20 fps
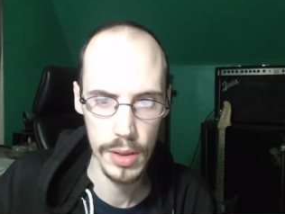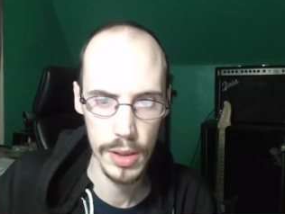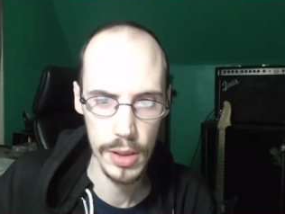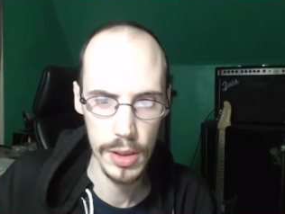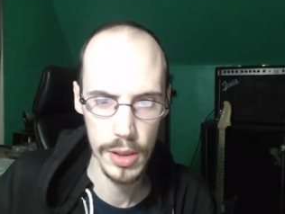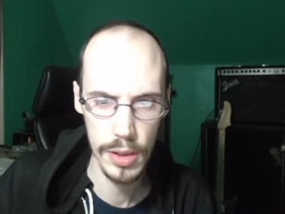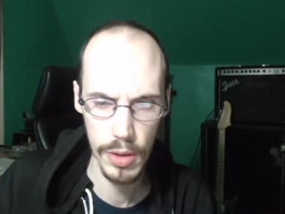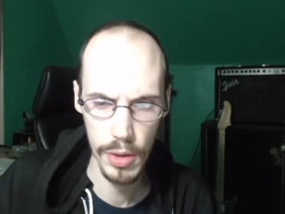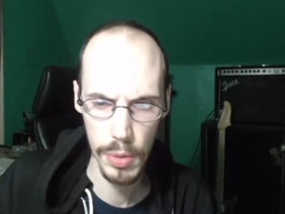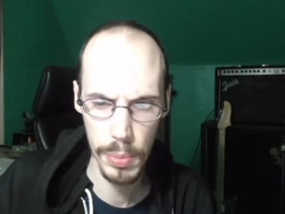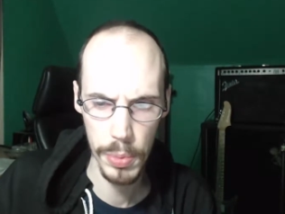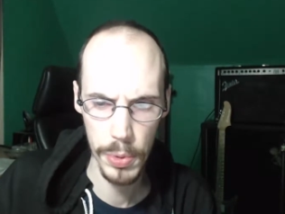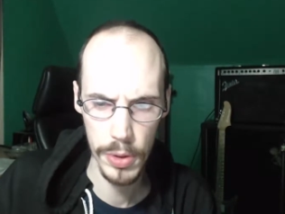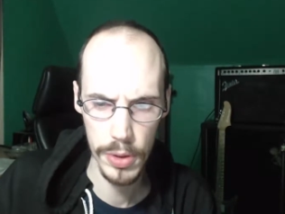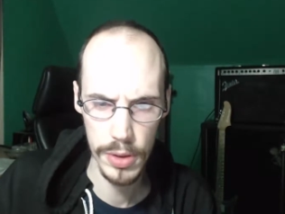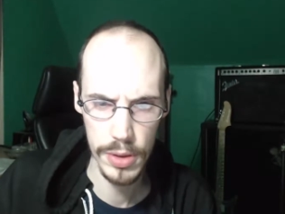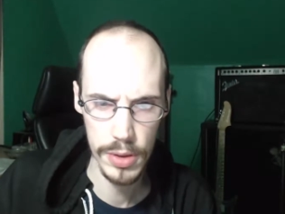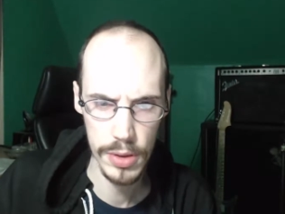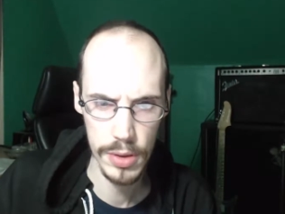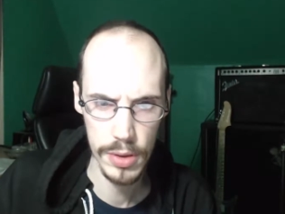The third
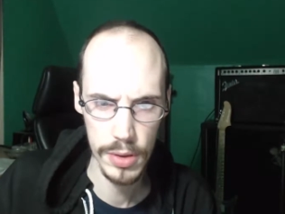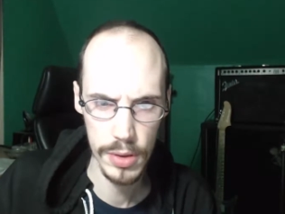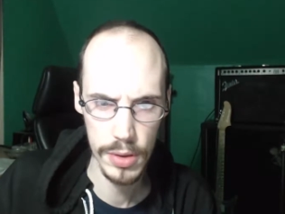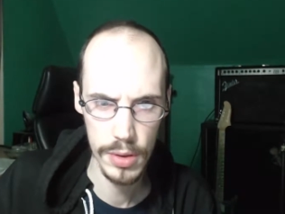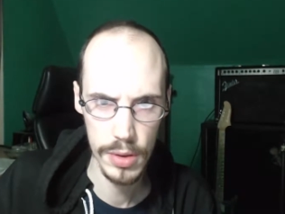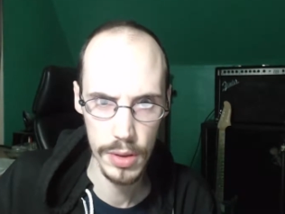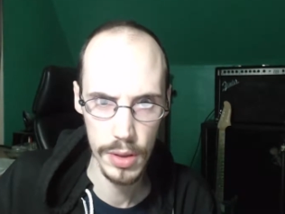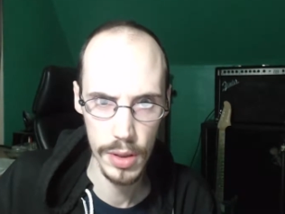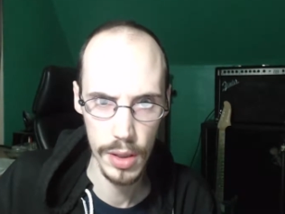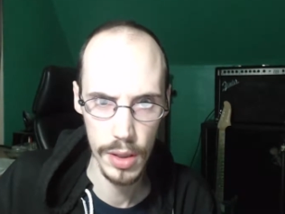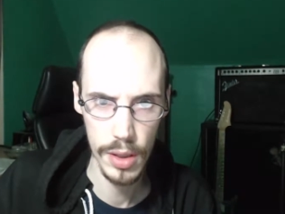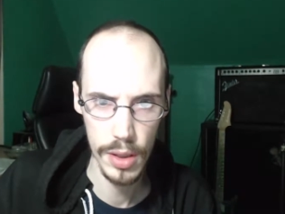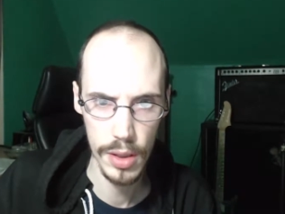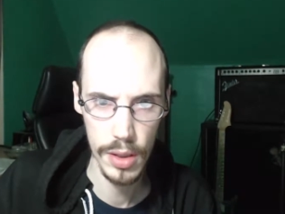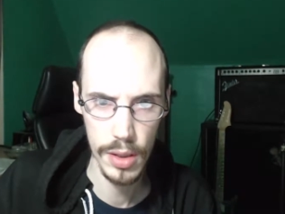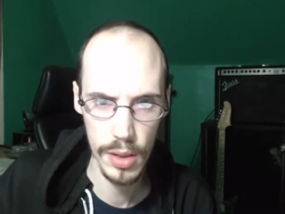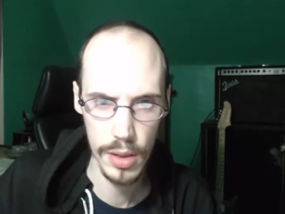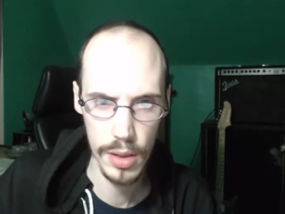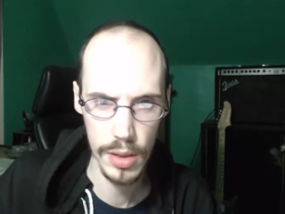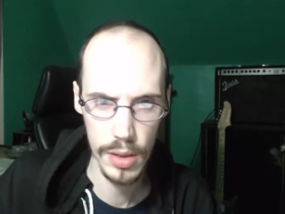prince
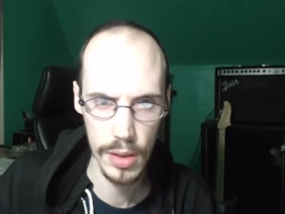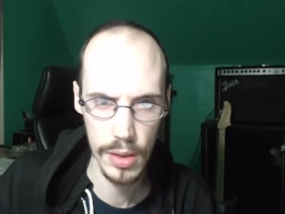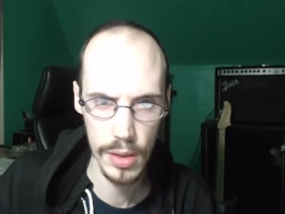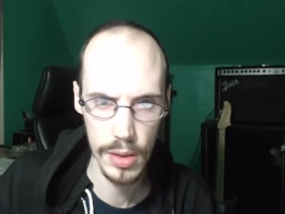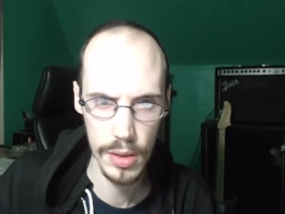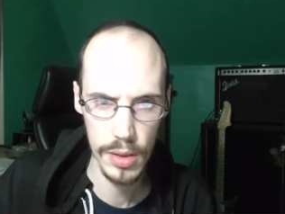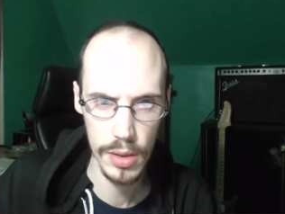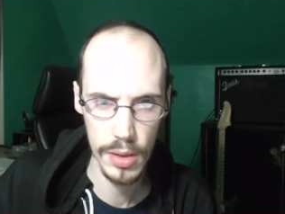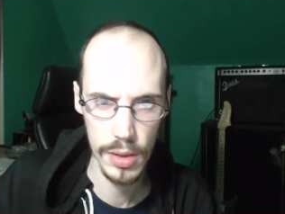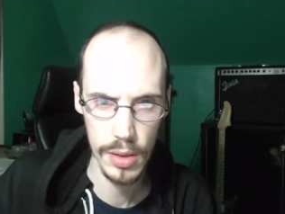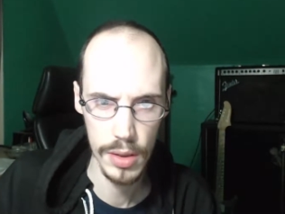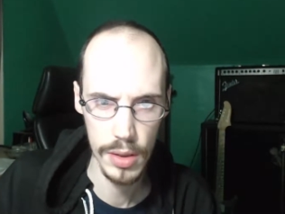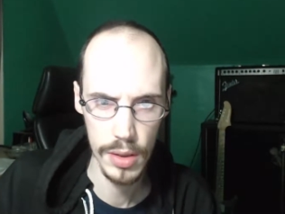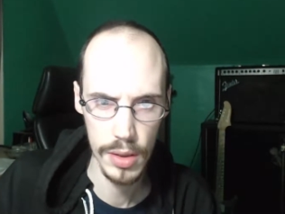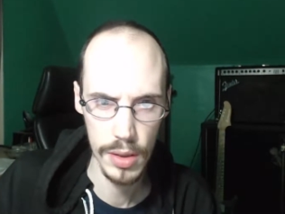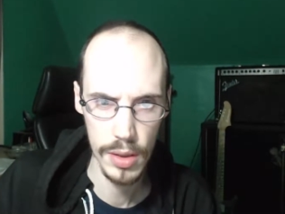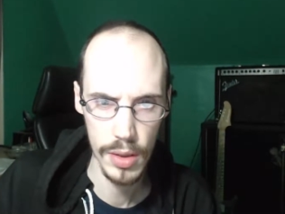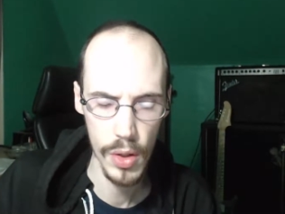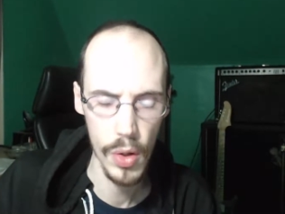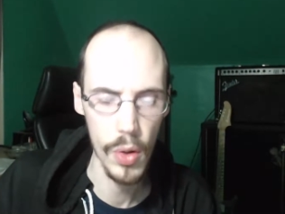and
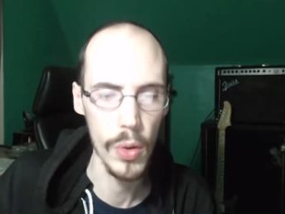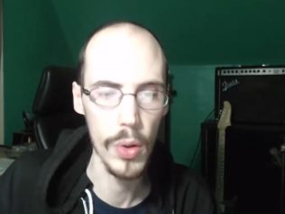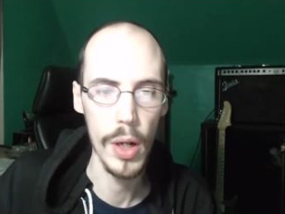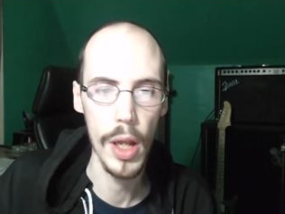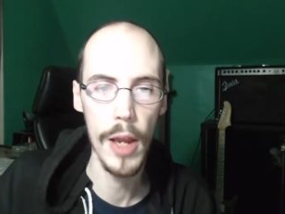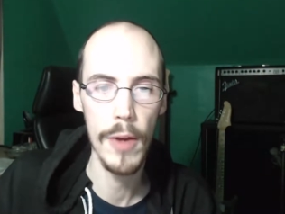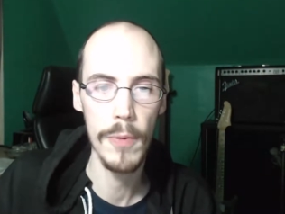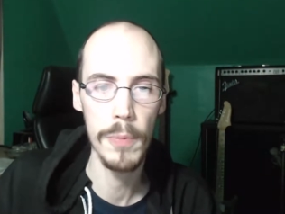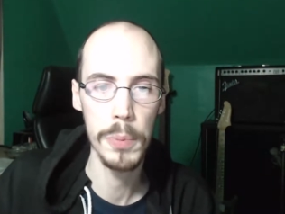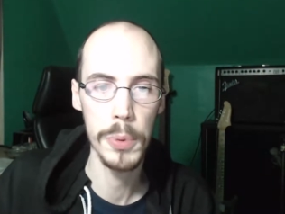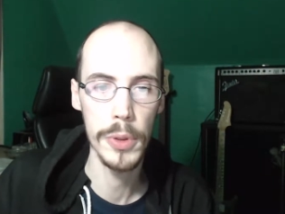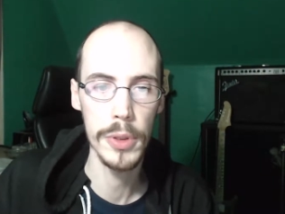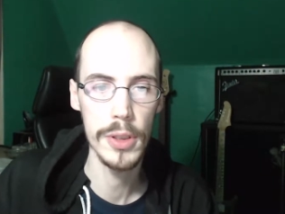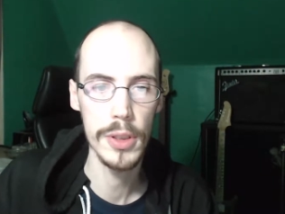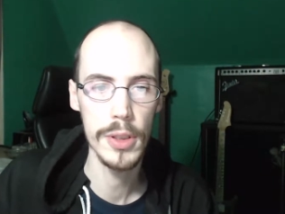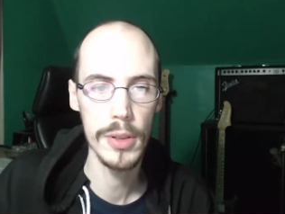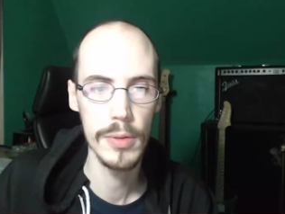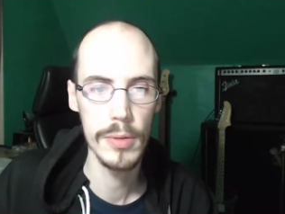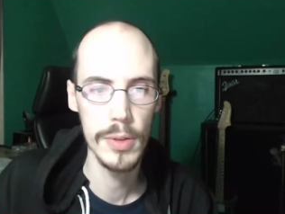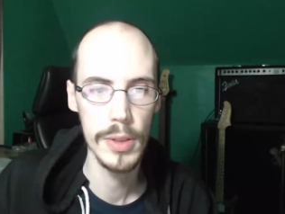eighth
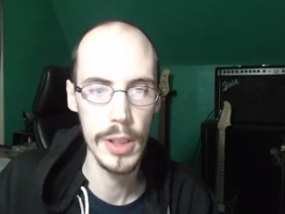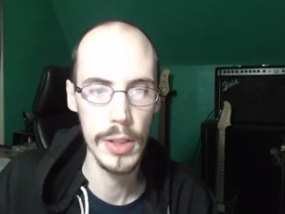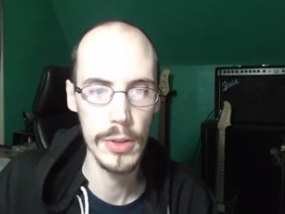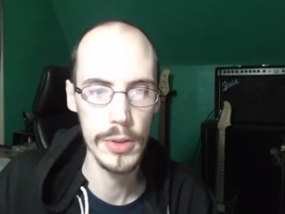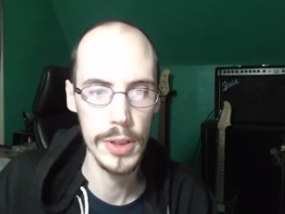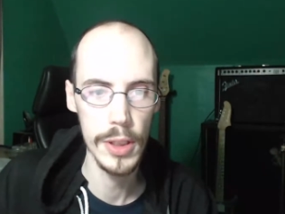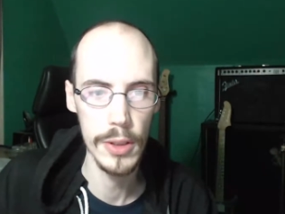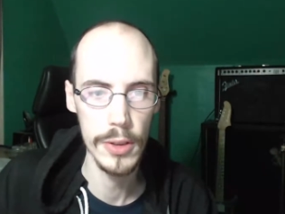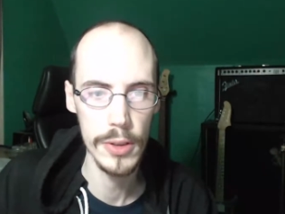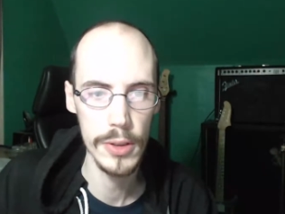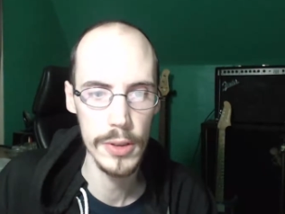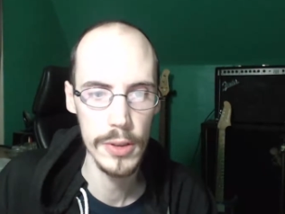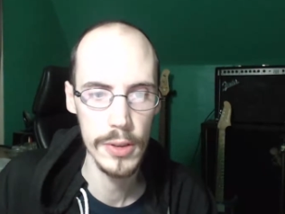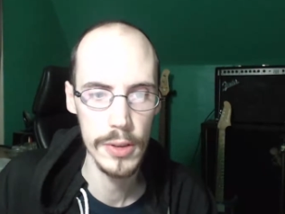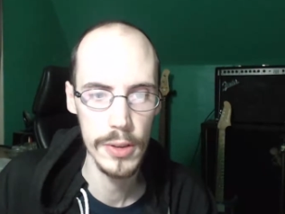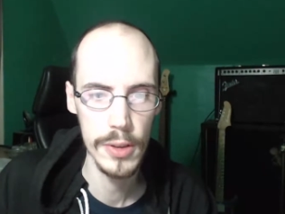prince. Cells.